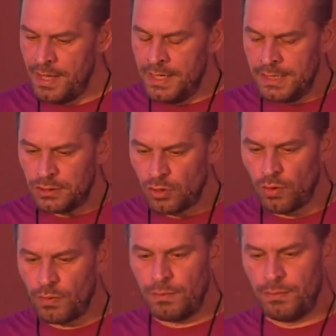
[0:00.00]

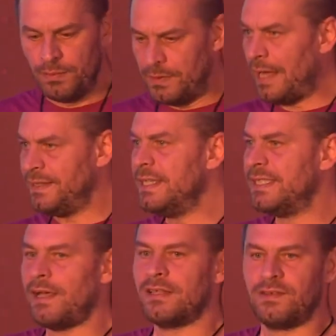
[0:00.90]
So I think it
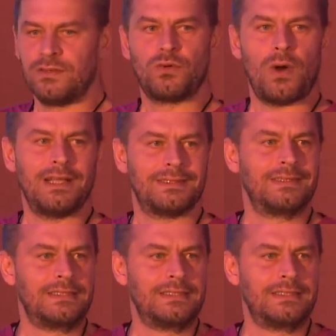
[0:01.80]
sounds quite